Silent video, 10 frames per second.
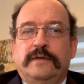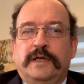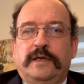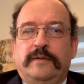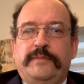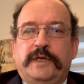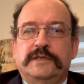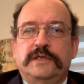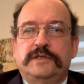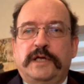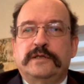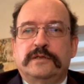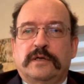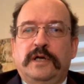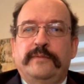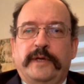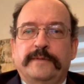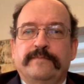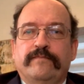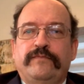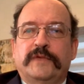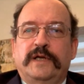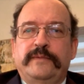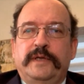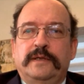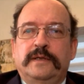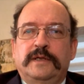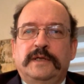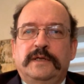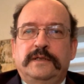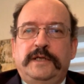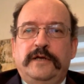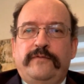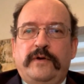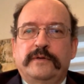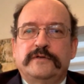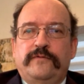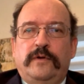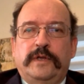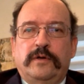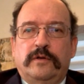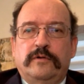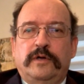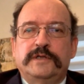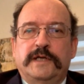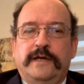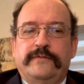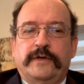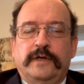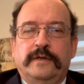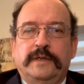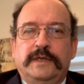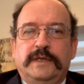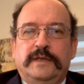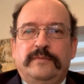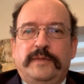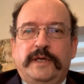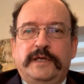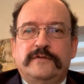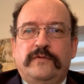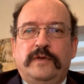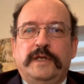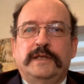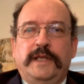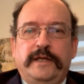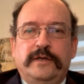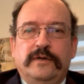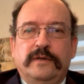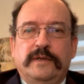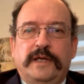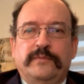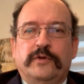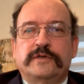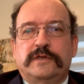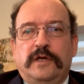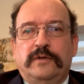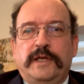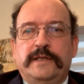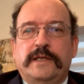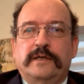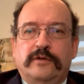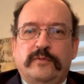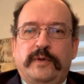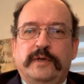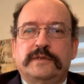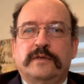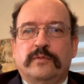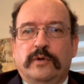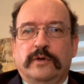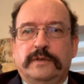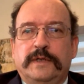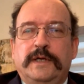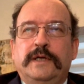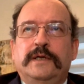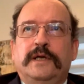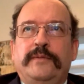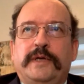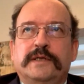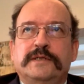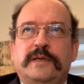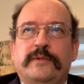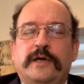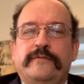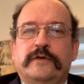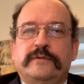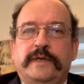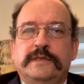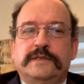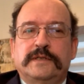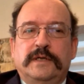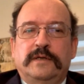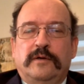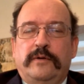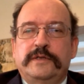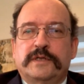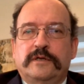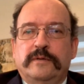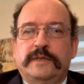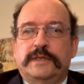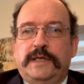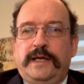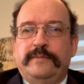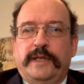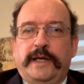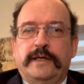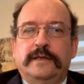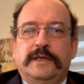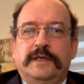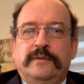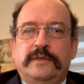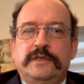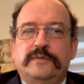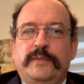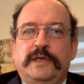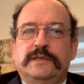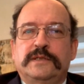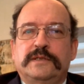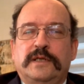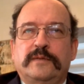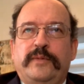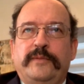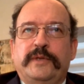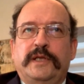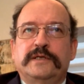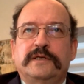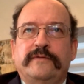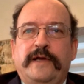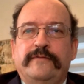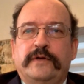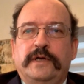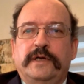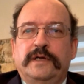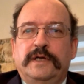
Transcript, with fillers: um, because these changes are coming. I mean, TFR is falling all across Africa, but it's falling later and more slowly than in other parts of the world. And because demographic trends always occur with a time lag, what this means is that the population of Africa,